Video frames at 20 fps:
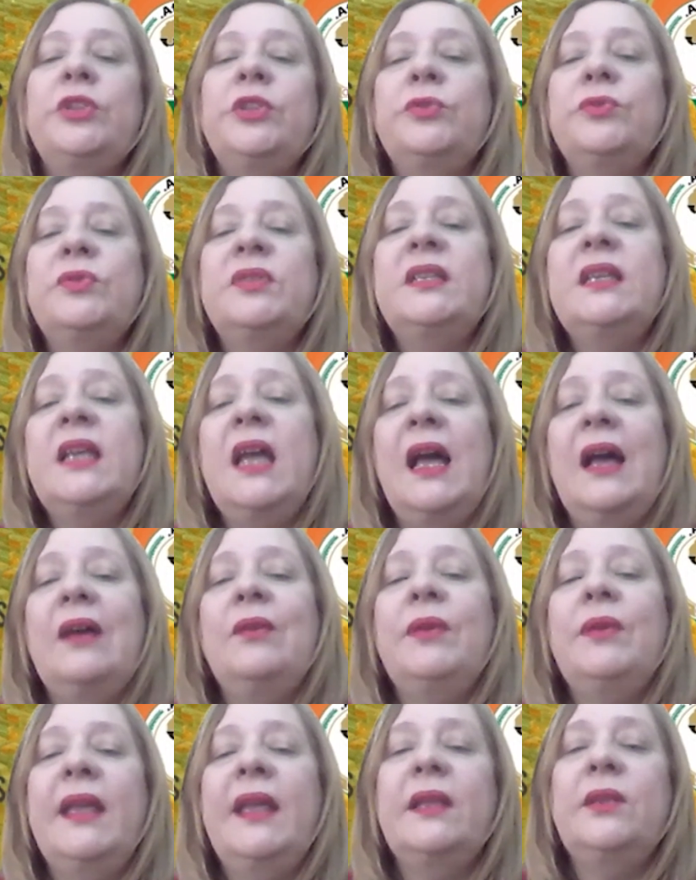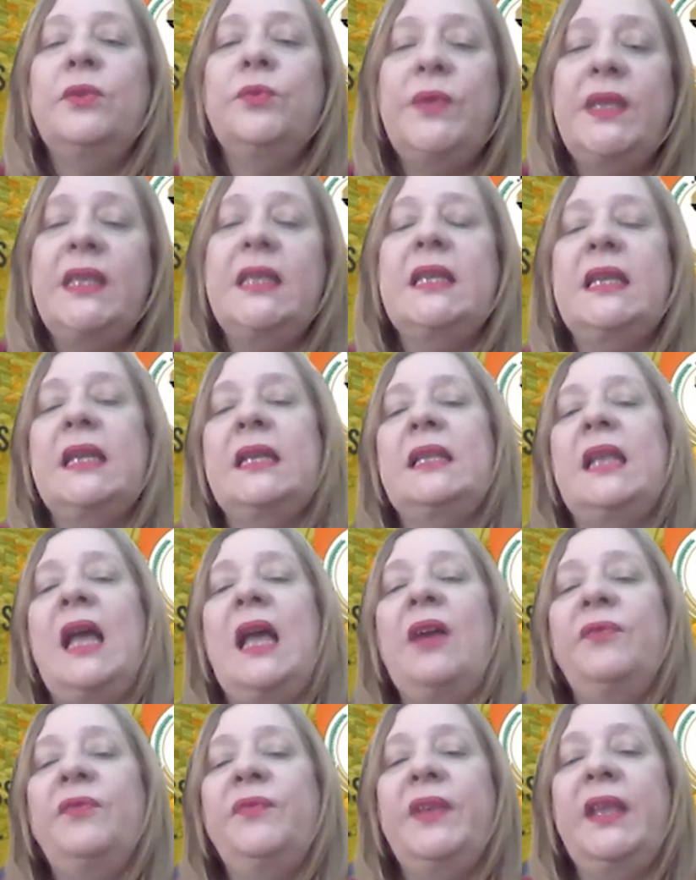to see how can we in
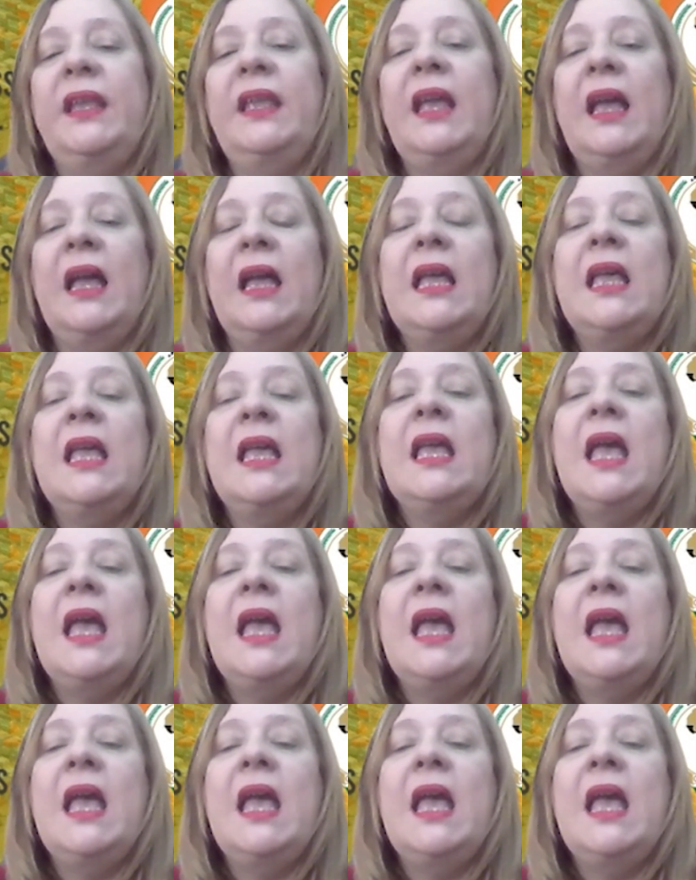Africa